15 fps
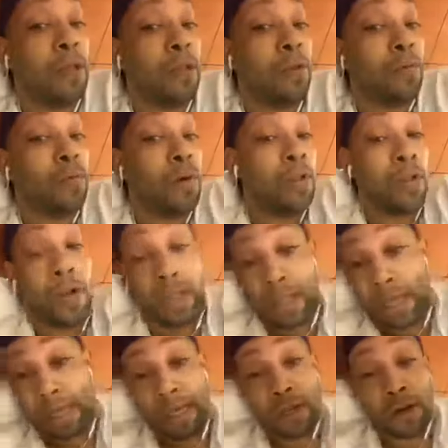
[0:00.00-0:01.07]
whether I
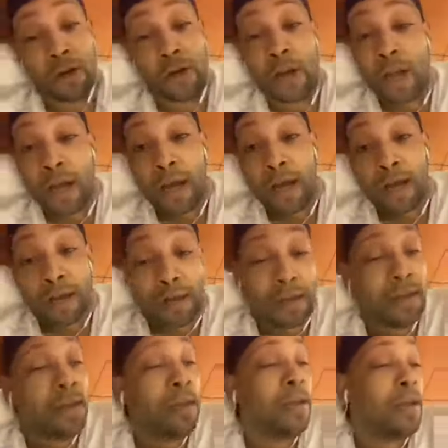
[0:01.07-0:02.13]
like it or not,
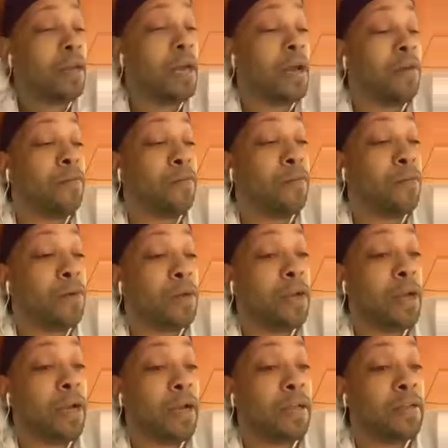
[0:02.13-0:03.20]
everyone
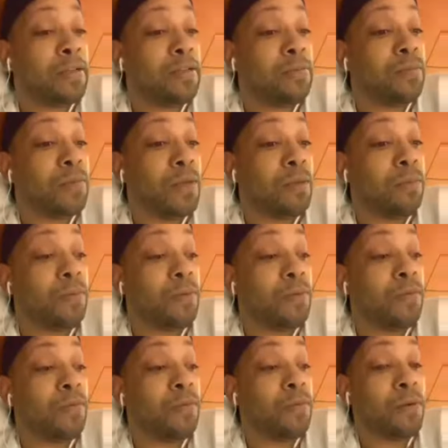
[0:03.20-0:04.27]
has some type
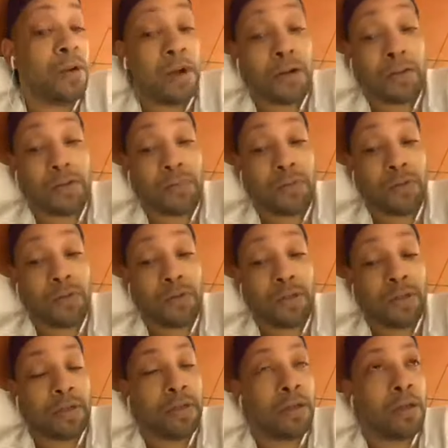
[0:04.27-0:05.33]
of
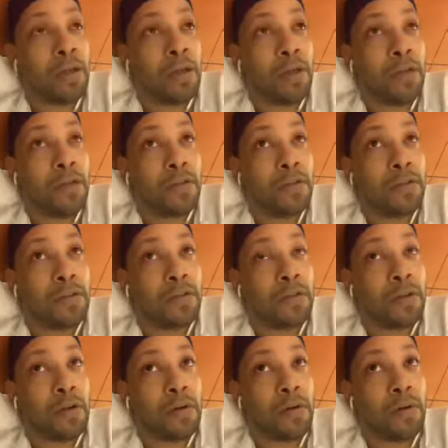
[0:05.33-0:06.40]
contribution.
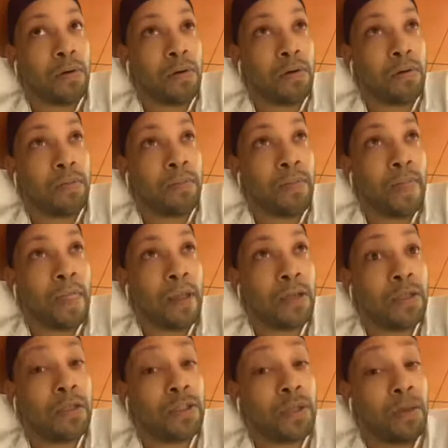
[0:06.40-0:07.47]
So,
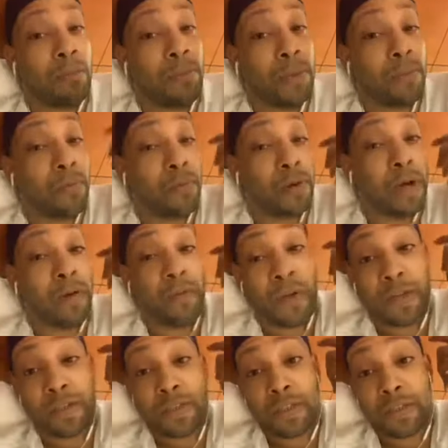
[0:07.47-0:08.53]
some people will have
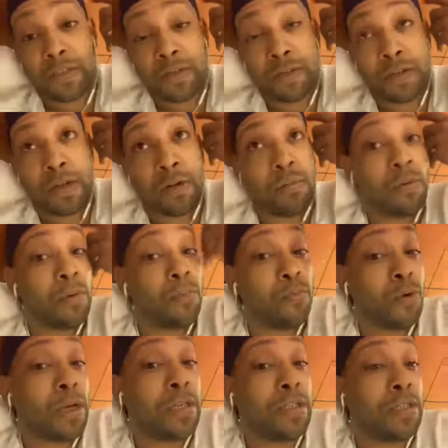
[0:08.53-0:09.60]
ancestors that are more
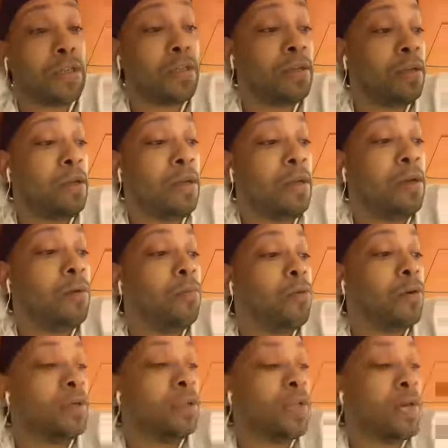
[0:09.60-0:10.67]
present,
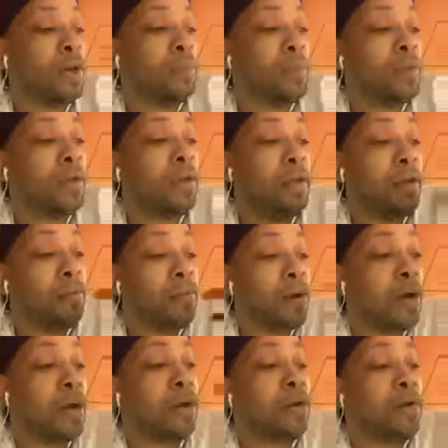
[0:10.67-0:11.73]
more dominant, like
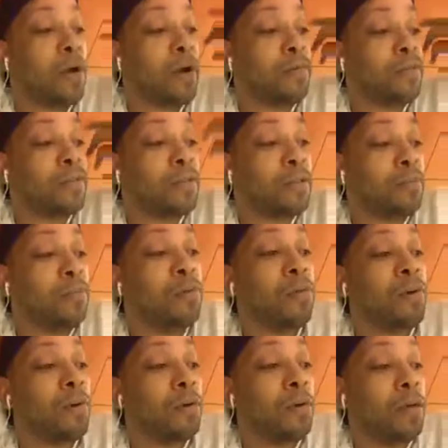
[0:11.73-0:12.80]
mine are obviously
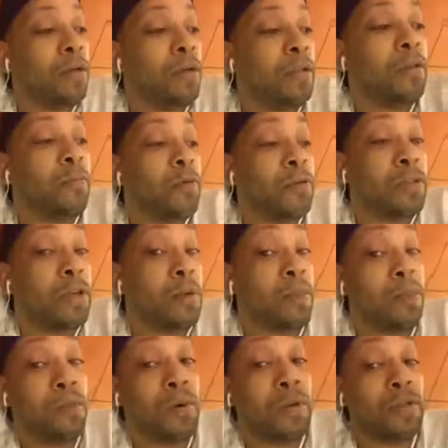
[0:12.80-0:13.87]
more more
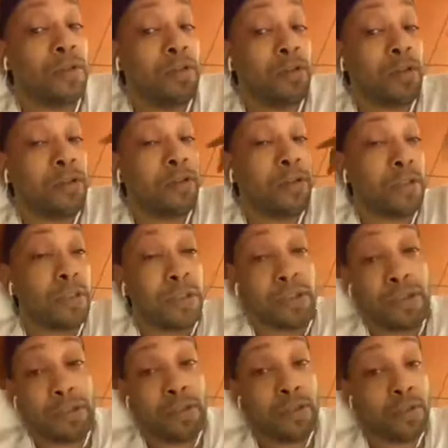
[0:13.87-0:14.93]
dominant ones are either
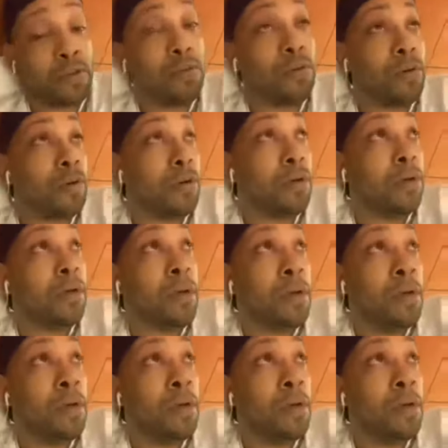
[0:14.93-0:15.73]
indigenous or